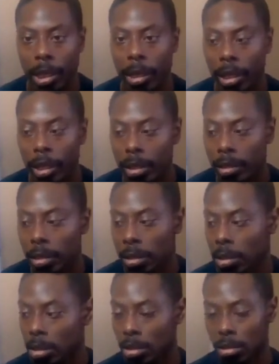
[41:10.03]
And
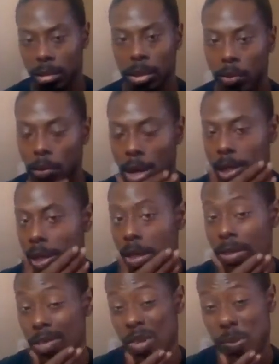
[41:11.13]
right
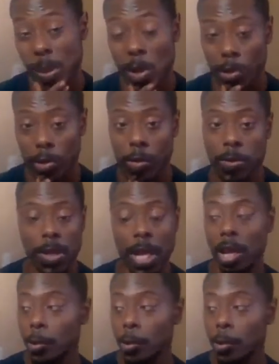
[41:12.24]
now there's small groups.